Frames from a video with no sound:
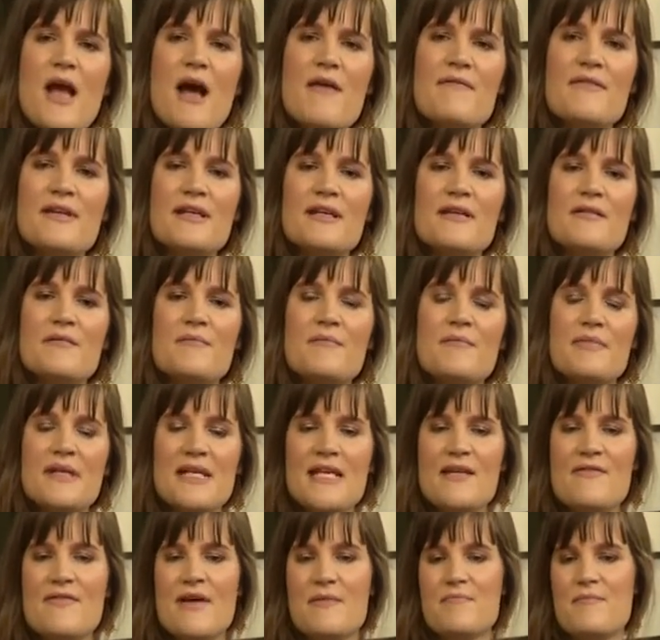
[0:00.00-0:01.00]
often
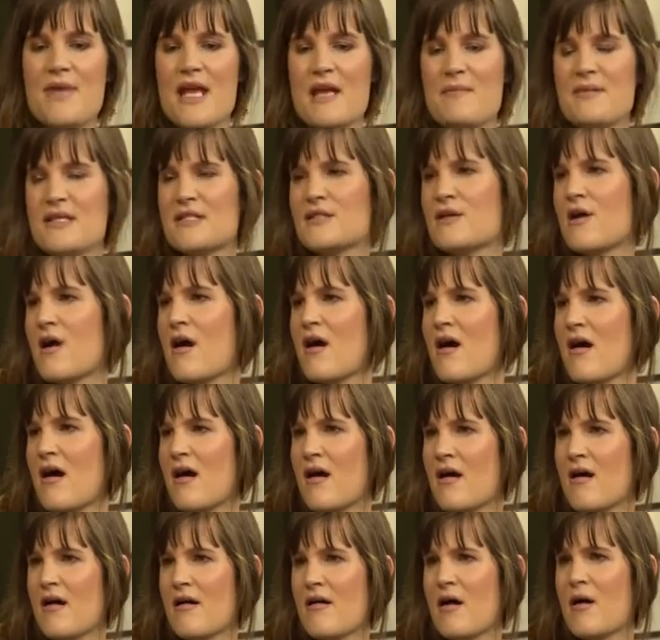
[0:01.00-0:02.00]
believe that babies are
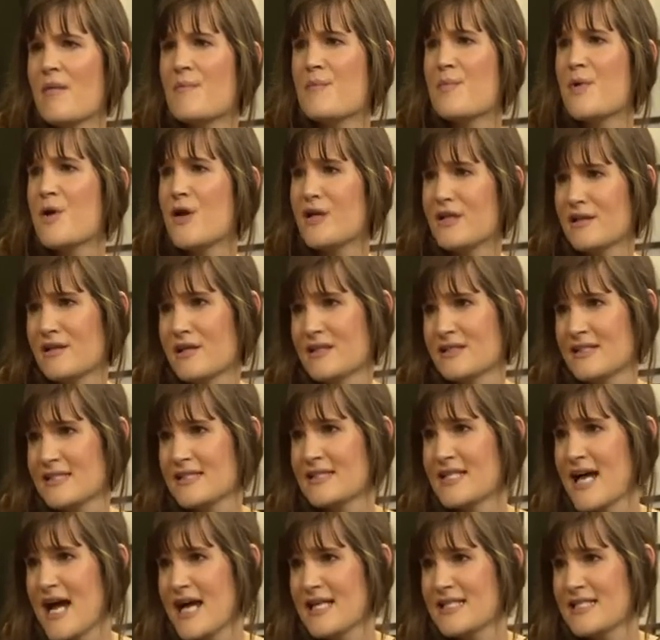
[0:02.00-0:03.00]
a burden on
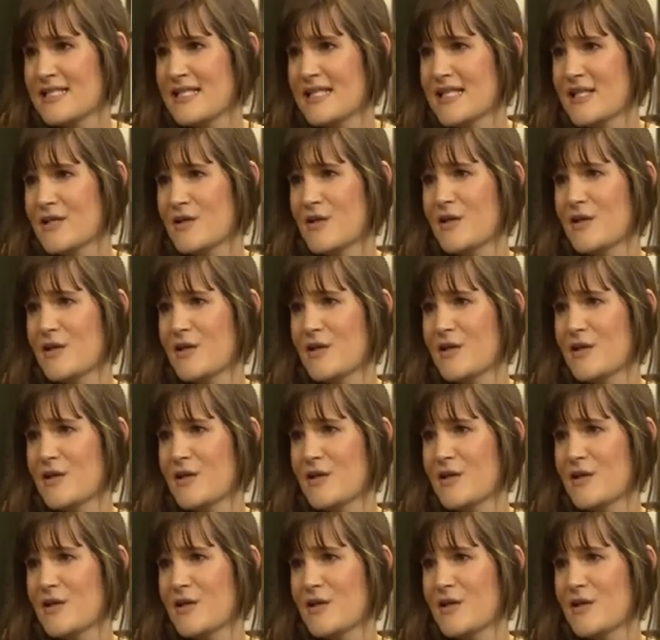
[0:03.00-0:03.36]
society.